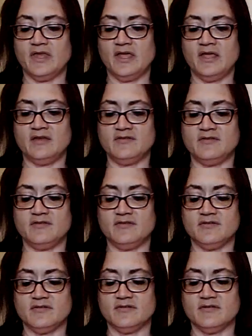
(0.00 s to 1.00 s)

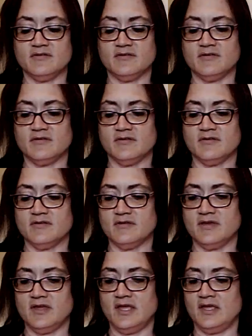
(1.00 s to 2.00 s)

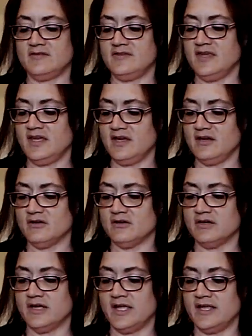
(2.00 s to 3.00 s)
it's
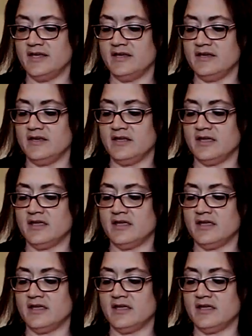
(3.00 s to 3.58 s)
here, and